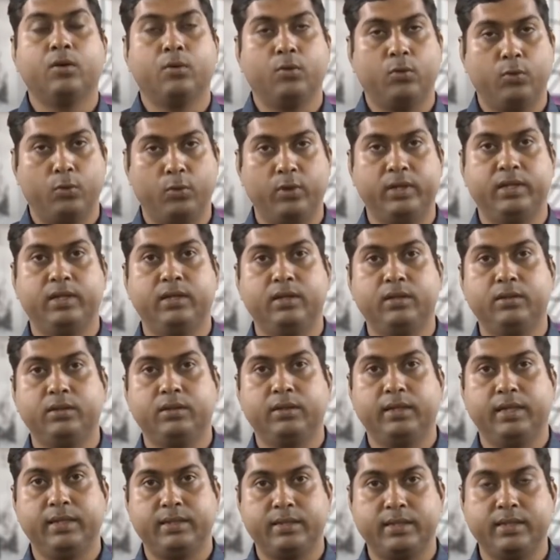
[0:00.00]
whether
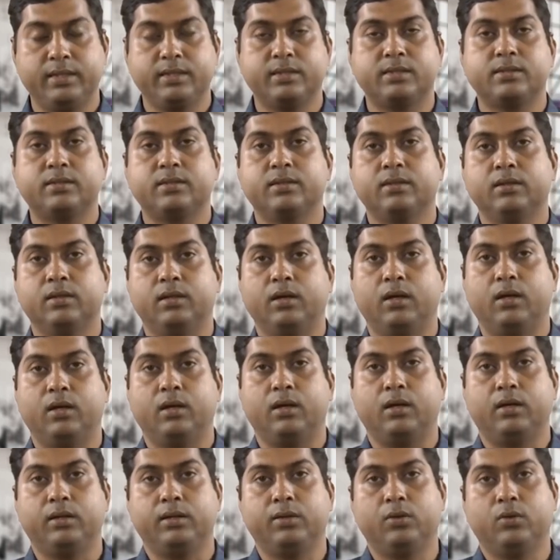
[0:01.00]
it is
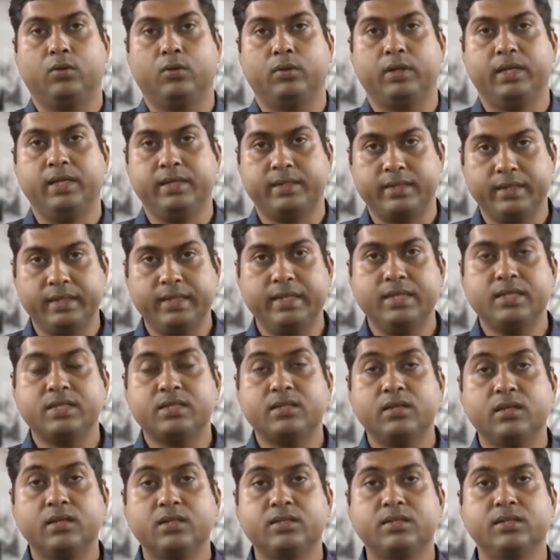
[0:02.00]
uh, your interior
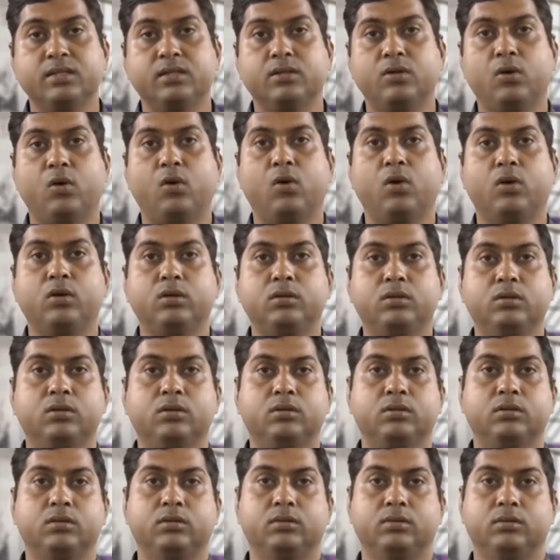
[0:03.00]
structure or
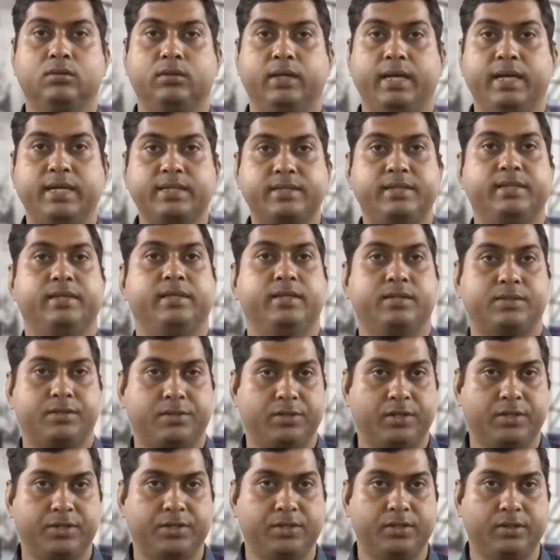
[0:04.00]
exterior
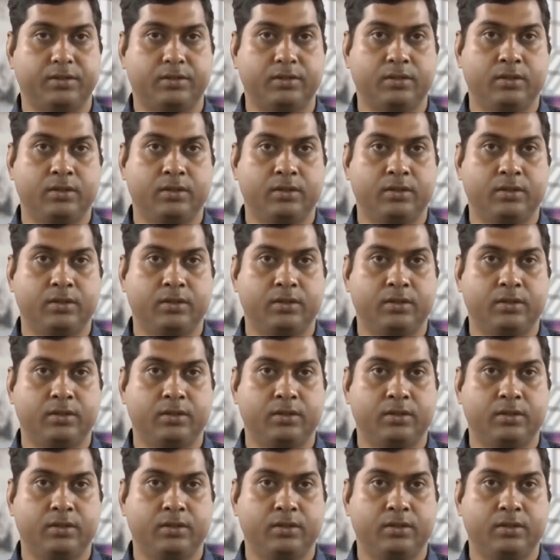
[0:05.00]
structure.